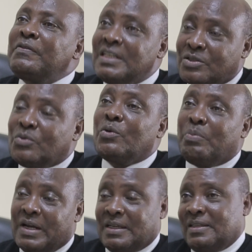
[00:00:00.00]
after school
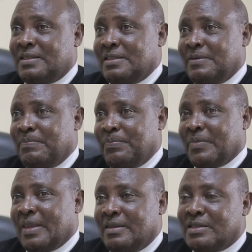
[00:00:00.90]
practice,
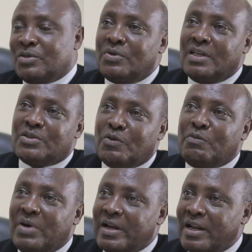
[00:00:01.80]
the students of
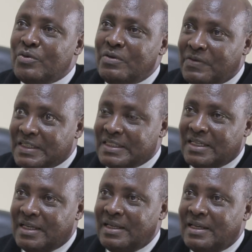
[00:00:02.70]
Mbarara
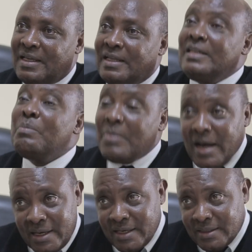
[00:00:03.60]
University
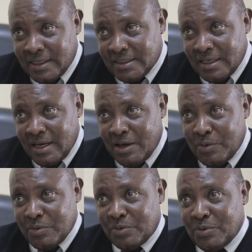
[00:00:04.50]
demanded that
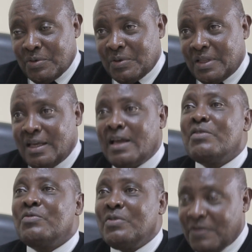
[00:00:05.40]
now,
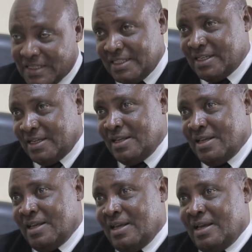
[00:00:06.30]
their university
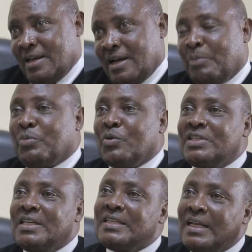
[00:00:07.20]

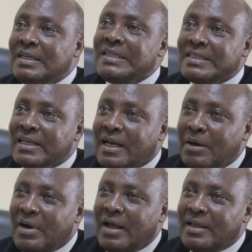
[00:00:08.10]
approaches NTC
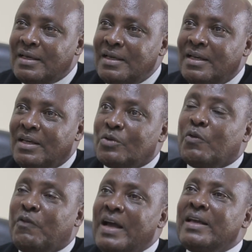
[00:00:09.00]
Kabale to
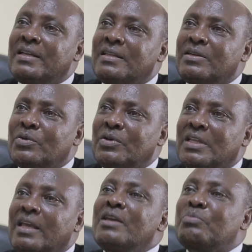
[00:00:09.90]
find,
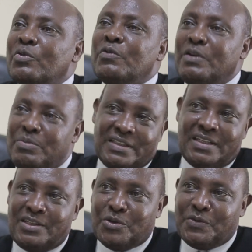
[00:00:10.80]
the improved
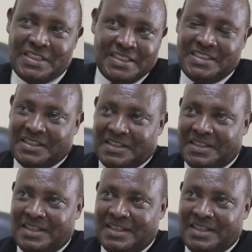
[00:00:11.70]
methods of teaching.